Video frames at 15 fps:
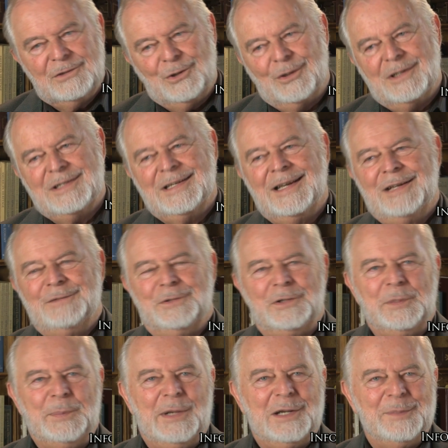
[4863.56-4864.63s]
course, for
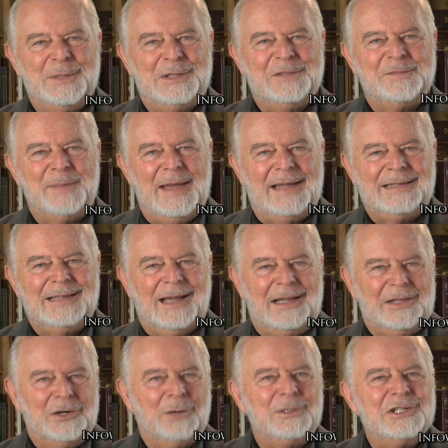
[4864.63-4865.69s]
the betterment of
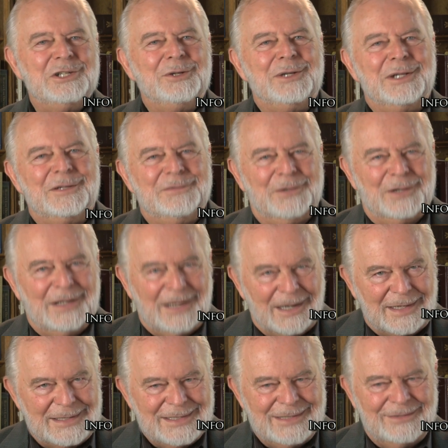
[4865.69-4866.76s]
mankind. They're always doing it for
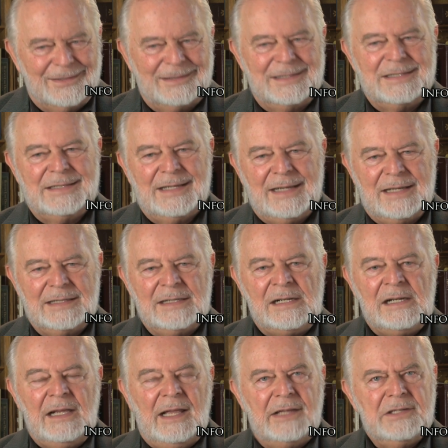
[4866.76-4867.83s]
us, you understand.
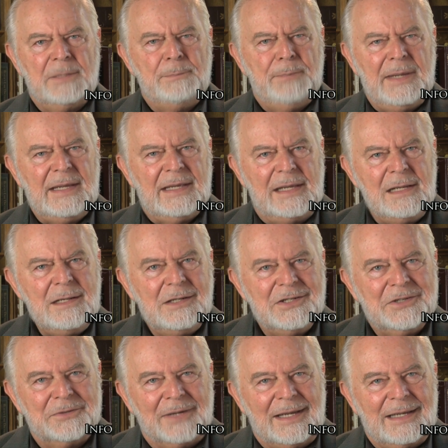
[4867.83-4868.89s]
It's a big
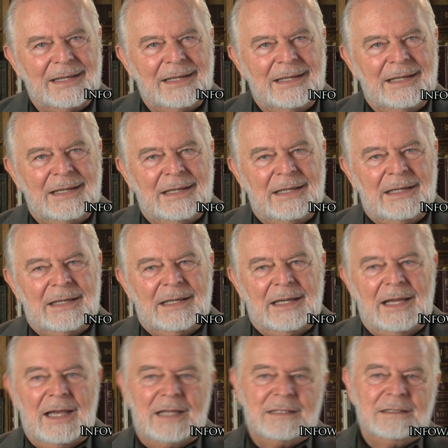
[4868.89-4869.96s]
industry.
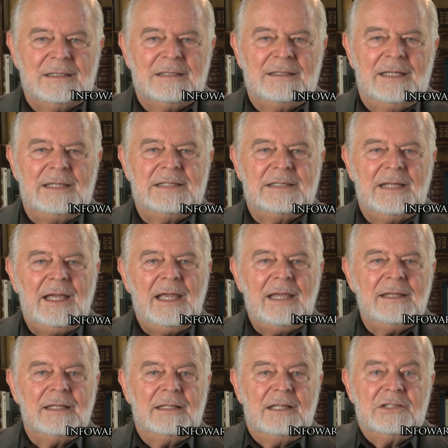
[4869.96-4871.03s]
And they
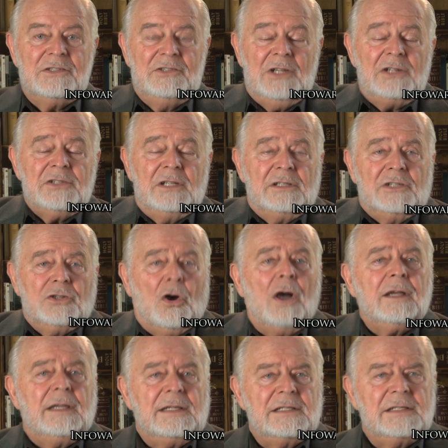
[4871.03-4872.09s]
say that it's just in the
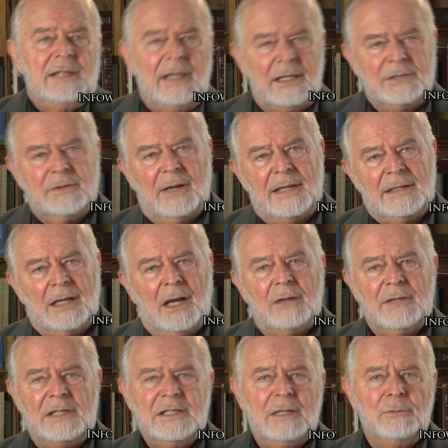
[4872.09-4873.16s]
talking stage right now.
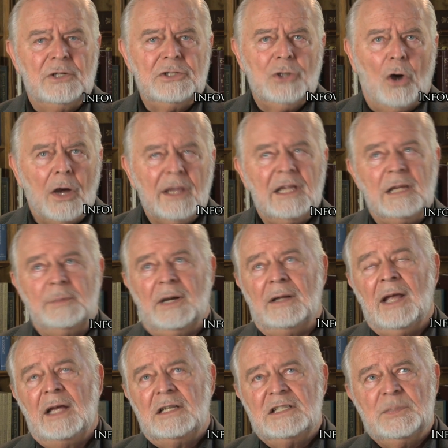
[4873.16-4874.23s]
They say we're talking
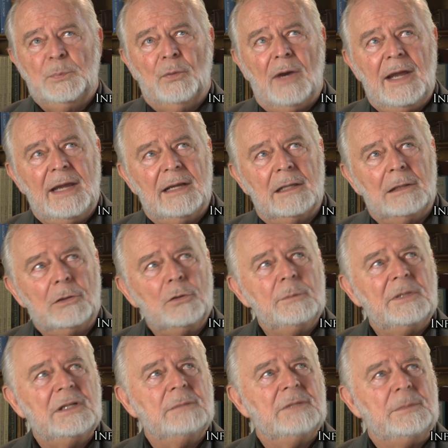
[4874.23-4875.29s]
about spraying
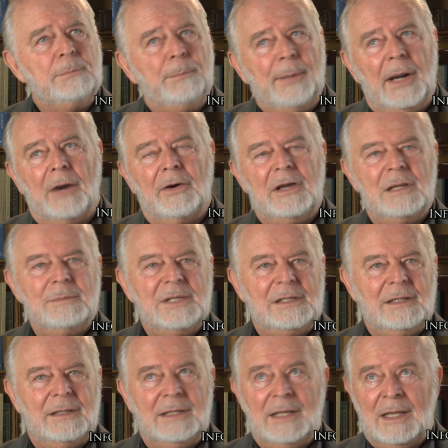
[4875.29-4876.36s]
aluminum and barium into